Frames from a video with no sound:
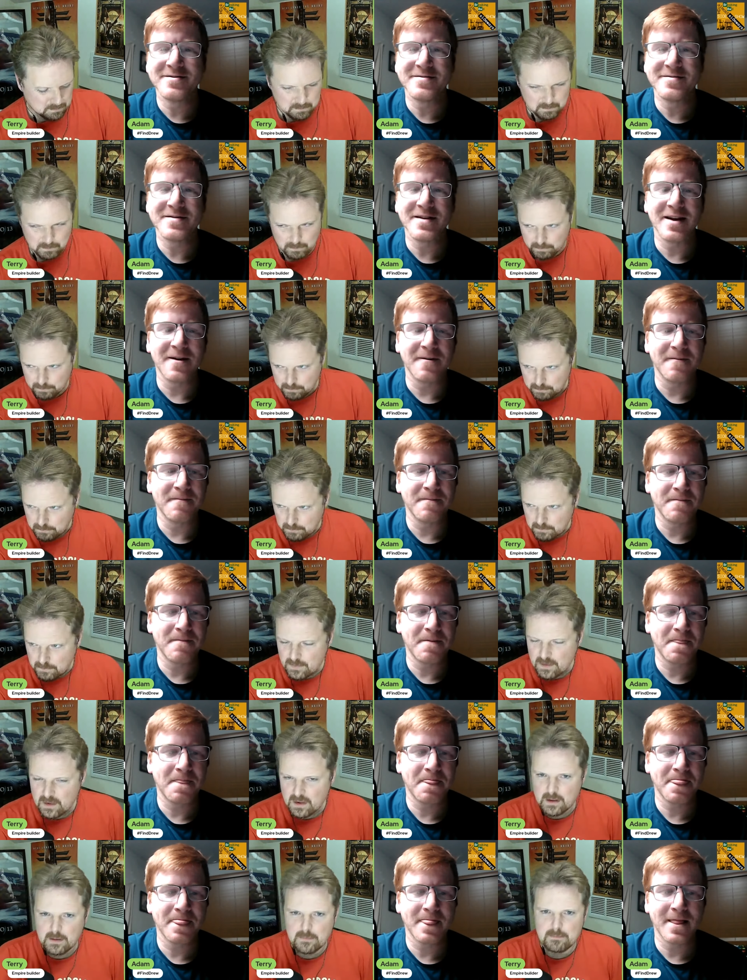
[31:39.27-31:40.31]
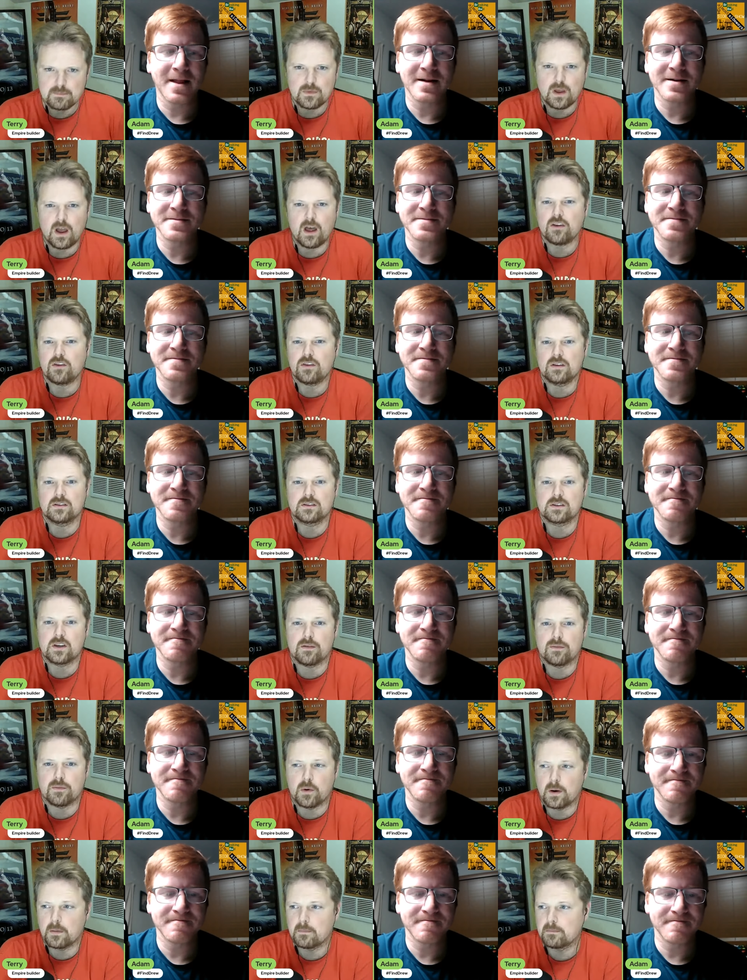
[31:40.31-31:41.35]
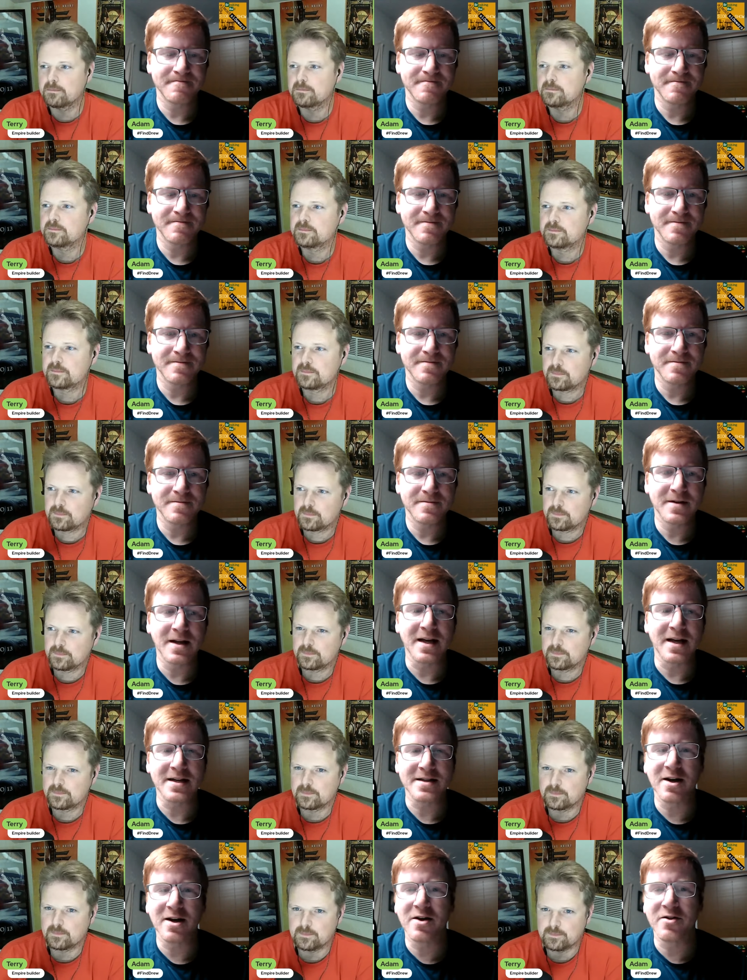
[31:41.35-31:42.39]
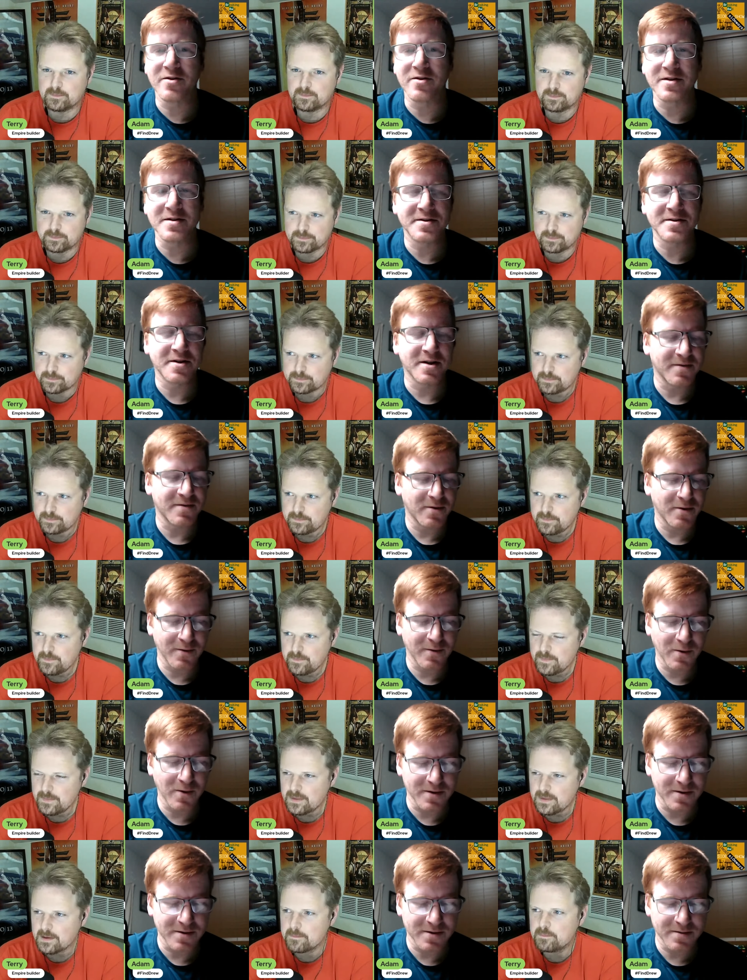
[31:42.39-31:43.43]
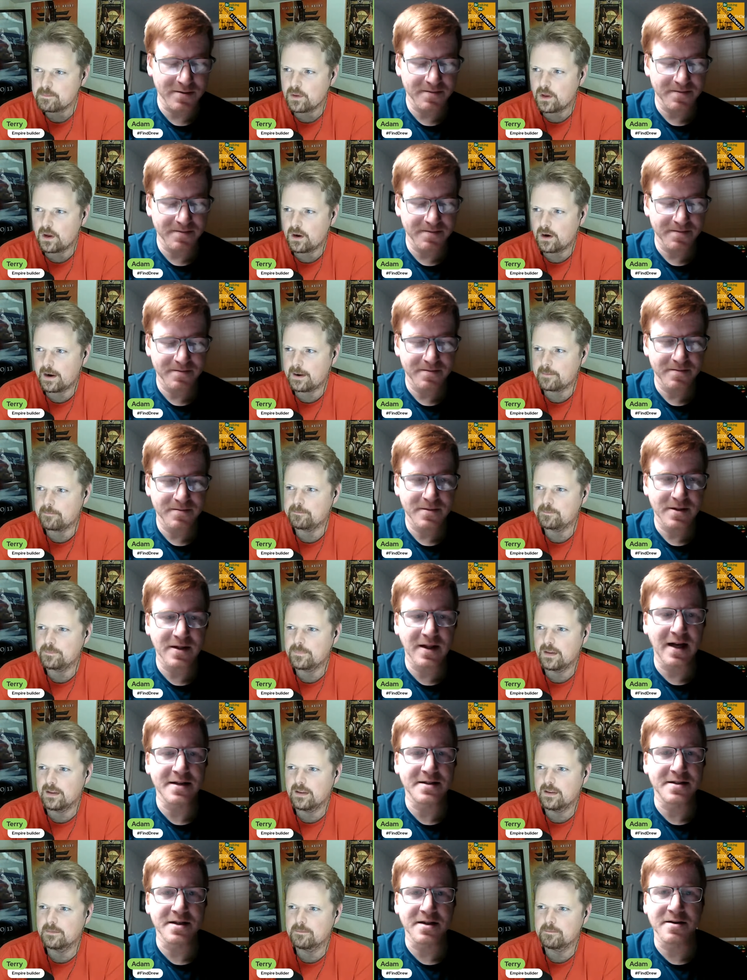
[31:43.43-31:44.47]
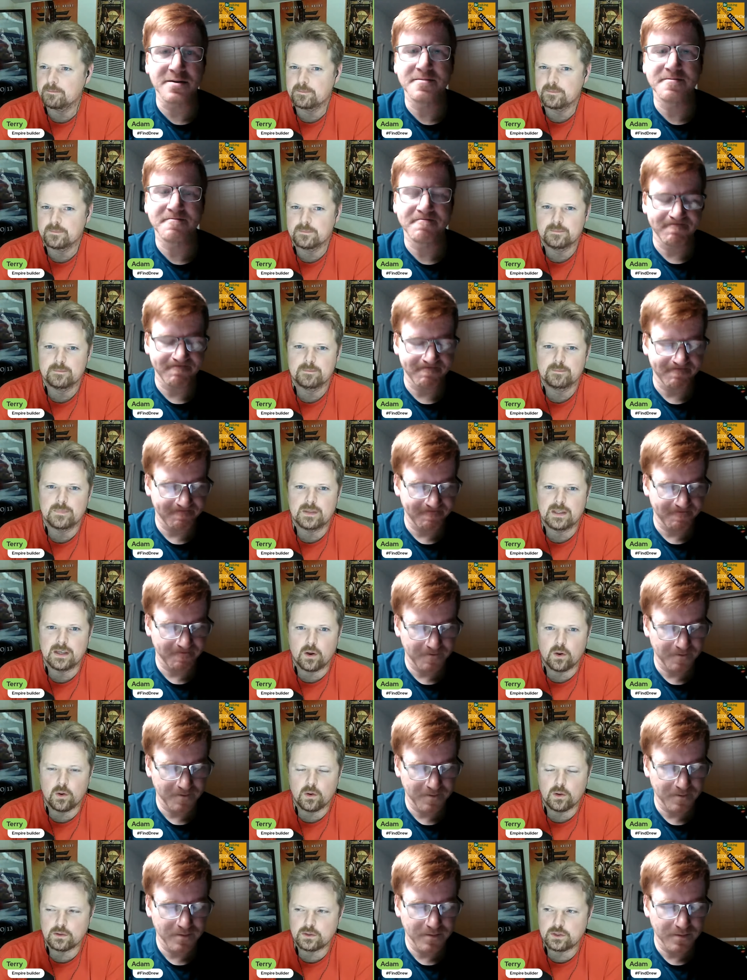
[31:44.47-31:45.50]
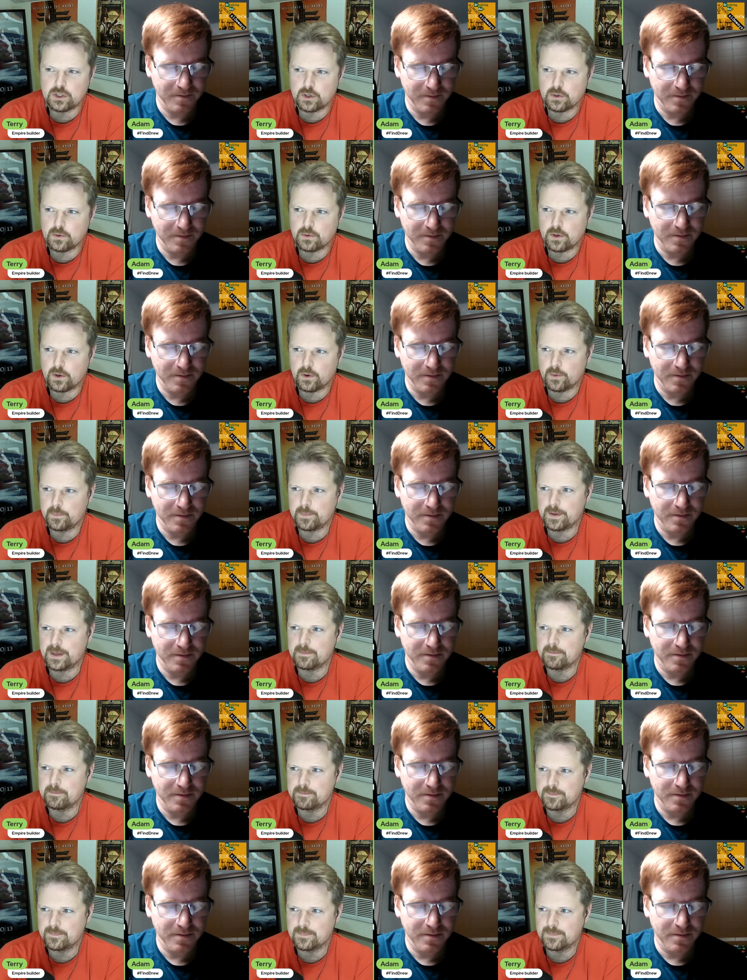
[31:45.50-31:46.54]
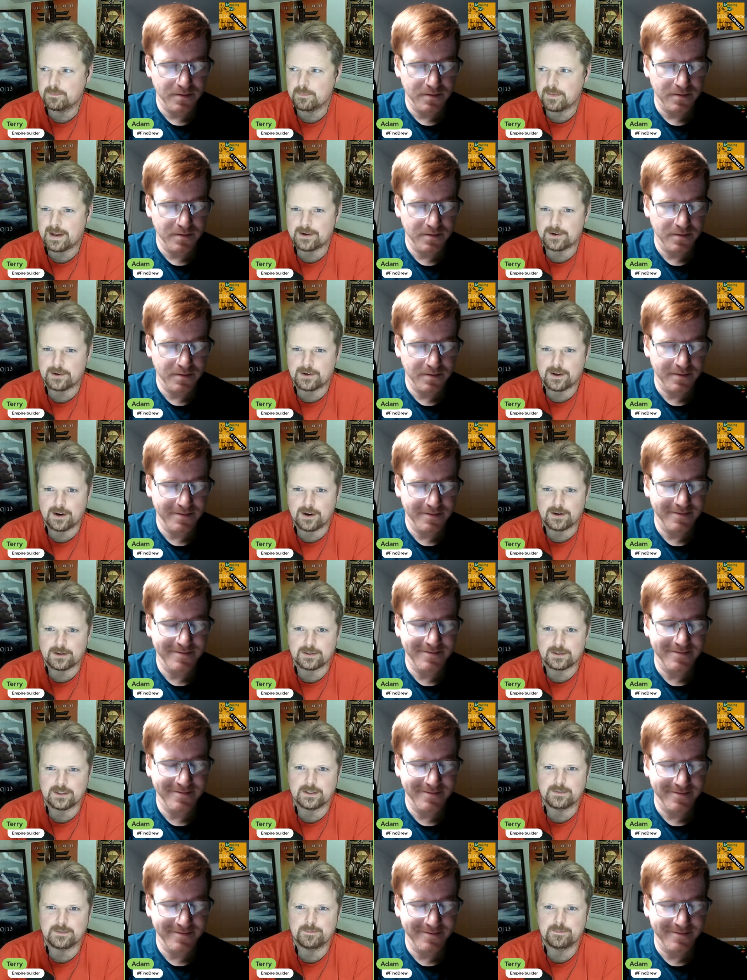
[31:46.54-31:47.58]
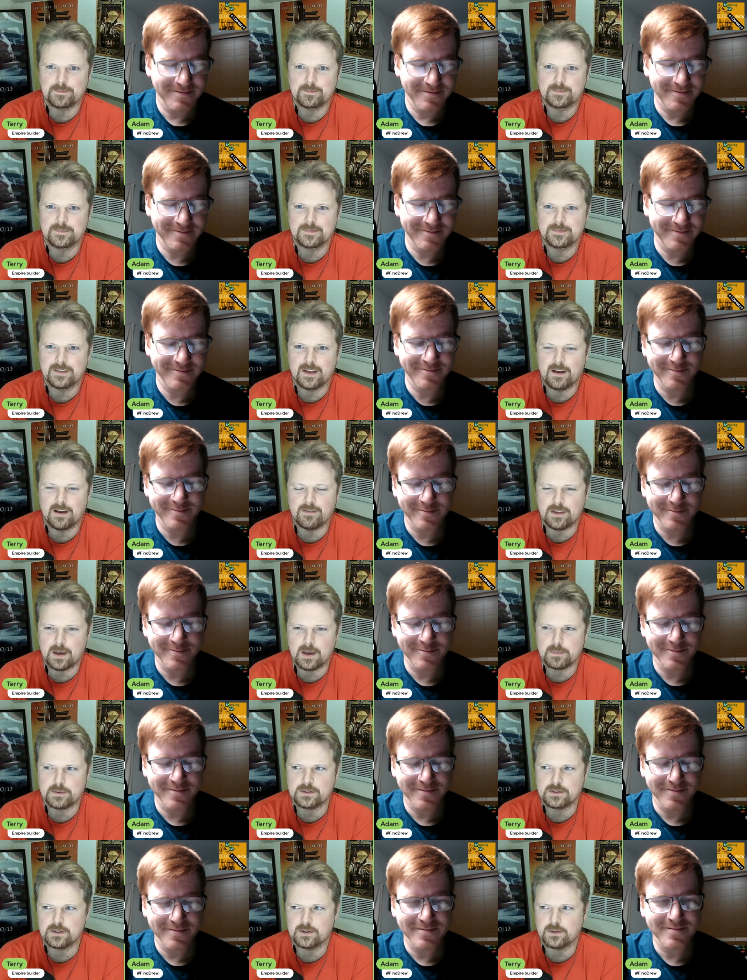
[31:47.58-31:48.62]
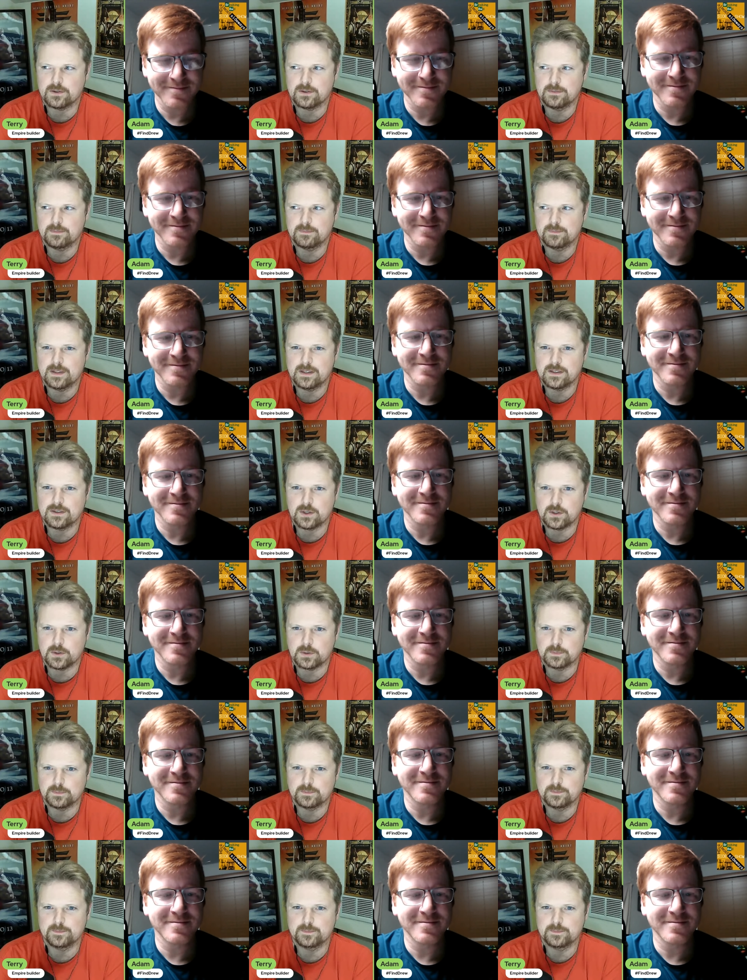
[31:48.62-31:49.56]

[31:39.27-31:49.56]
Speaker 1: Yeah. Other than Saw four. Yeah, other than Saw four, of course. All right. Classic.
Speaker 2: The old Joe Gomi, minor character of the episode, is who?